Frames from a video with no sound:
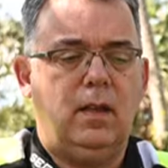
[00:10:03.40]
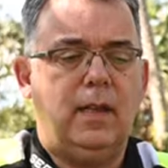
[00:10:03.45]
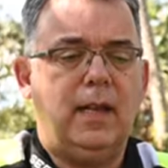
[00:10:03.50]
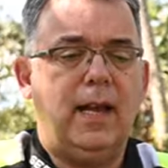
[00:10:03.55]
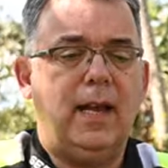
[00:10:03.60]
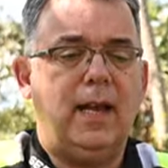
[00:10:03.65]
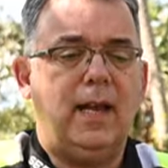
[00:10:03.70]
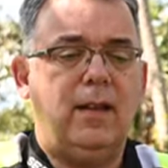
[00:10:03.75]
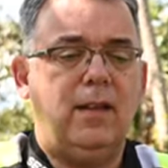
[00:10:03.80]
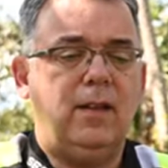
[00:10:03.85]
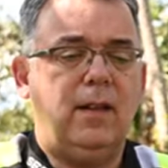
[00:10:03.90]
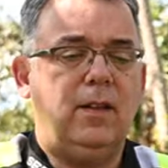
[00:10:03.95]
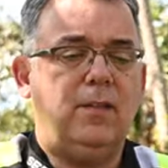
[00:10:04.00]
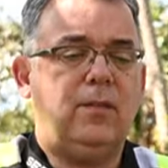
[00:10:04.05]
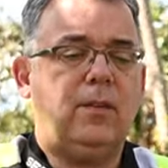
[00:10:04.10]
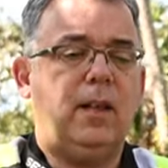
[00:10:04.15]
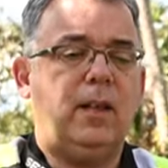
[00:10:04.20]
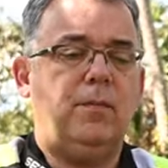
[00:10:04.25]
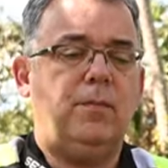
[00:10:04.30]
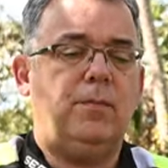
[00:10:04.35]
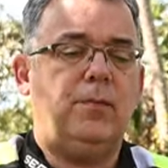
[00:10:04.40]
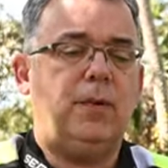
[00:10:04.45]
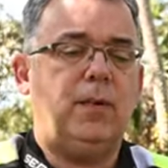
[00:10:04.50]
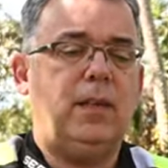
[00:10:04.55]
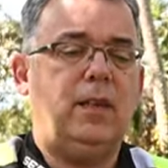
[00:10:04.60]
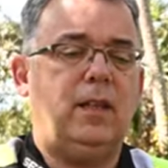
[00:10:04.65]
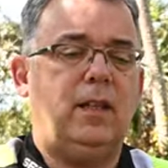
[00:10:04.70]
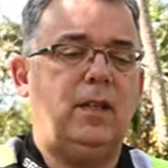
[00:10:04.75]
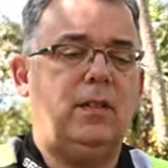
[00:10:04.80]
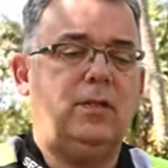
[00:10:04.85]
Yeah, that's getting pretty
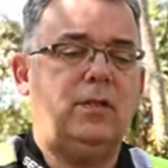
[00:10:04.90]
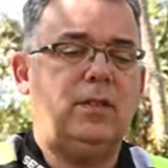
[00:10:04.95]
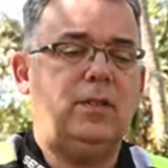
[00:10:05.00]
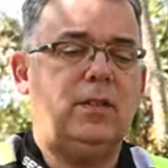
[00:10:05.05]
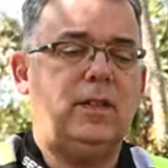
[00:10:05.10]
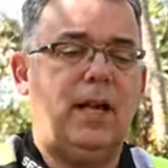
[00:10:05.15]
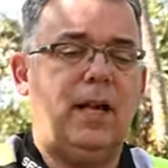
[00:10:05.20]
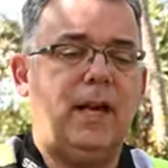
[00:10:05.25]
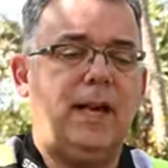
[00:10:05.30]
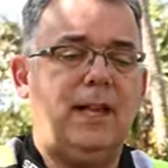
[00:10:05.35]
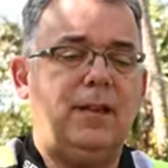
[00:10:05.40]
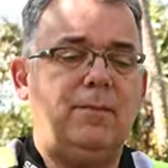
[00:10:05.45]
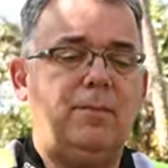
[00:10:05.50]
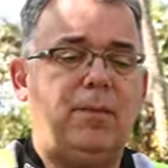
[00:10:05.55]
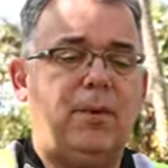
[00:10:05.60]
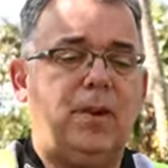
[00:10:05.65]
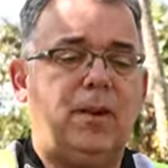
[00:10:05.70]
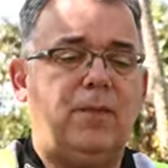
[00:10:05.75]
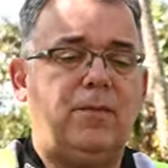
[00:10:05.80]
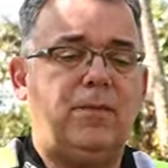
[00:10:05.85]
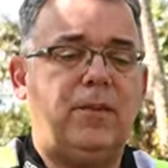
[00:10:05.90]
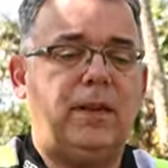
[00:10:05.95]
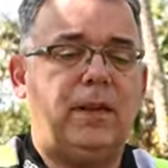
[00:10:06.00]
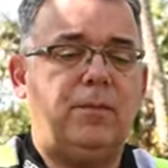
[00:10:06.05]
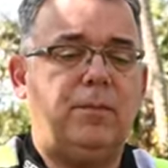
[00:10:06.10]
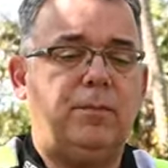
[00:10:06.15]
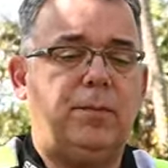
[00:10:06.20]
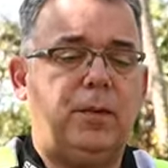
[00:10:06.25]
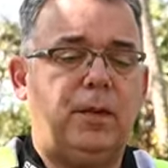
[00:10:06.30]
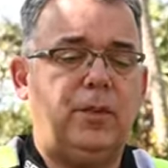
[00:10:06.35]
close. It's not perfect,
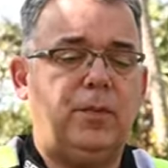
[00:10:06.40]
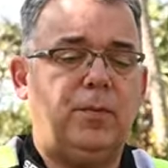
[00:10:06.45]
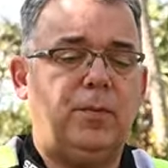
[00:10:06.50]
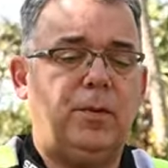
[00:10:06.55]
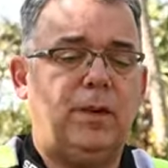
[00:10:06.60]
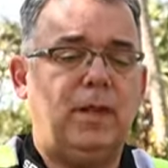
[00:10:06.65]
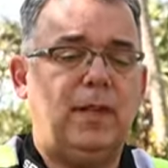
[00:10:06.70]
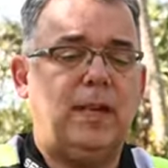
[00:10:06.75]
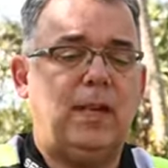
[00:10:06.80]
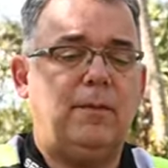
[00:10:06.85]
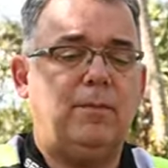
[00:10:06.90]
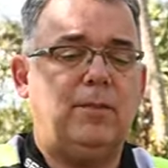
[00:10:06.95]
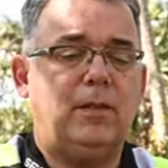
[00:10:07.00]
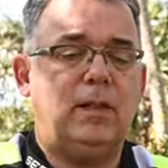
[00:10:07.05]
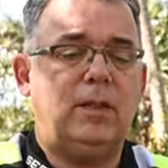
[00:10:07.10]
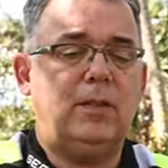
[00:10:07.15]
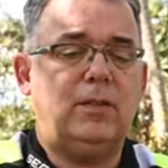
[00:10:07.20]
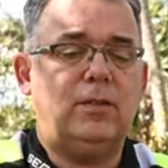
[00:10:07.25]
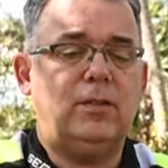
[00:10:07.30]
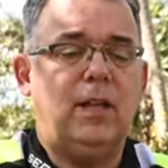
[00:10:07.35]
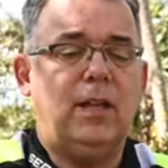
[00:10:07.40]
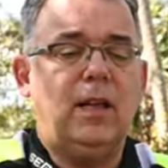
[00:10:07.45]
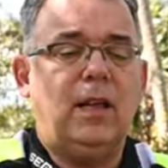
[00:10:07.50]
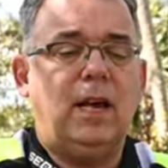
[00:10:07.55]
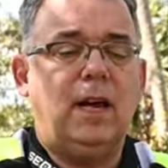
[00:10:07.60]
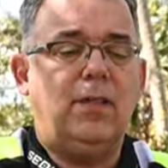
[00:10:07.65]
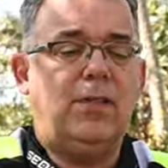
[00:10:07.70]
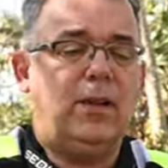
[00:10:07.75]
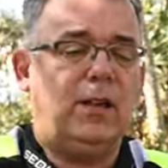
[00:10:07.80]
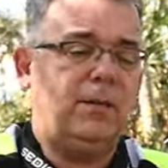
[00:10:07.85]
but it's pretty damn close.
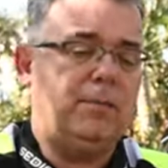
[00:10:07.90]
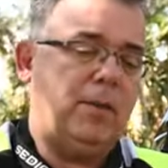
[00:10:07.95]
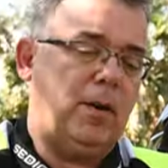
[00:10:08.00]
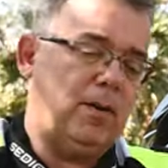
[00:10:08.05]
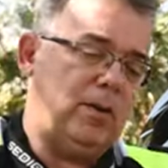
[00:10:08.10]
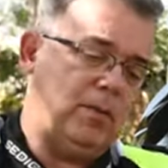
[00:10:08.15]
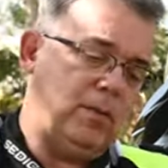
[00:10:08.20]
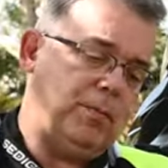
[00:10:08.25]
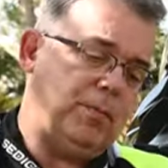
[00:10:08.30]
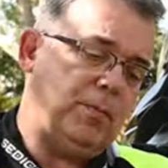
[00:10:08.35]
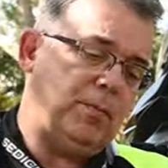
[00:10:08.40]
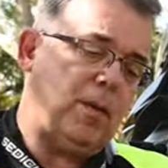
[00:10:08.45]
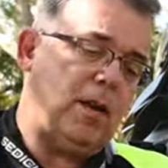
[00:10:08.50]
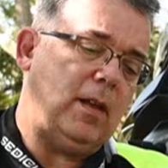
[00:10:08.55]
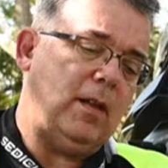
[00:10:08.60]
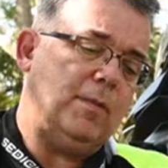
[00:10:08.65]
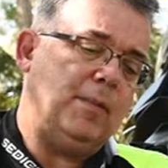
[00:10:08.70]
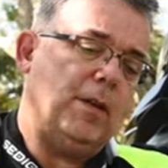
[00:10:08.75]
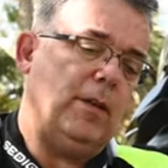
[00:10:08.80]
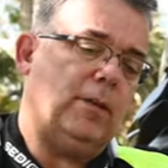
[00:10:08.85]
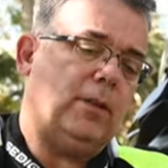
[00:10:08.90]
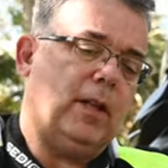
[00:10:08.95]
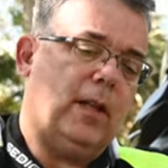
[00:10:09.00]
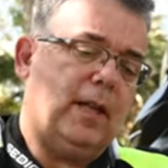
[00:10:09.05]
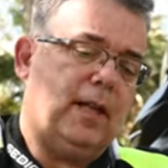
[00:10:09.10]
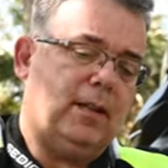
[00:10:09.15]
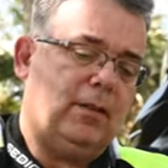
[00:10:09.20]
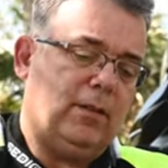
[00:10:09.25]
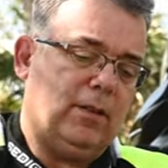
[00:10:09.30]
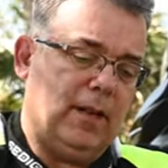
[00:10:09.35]
I think the motors will probably be able to
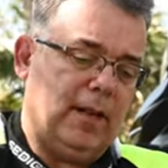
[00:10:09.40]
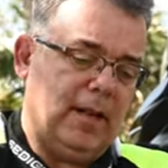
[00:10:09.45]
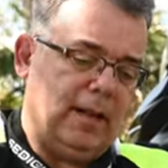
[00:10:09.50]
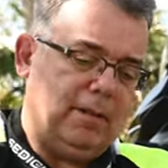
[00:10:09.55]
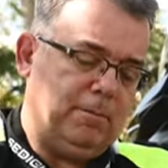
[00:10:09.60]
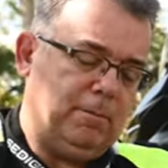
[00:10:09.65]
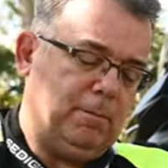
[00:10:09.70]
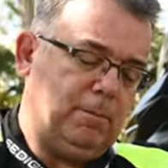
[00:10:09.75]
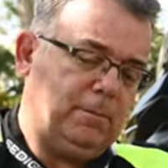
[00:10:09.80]
handle that.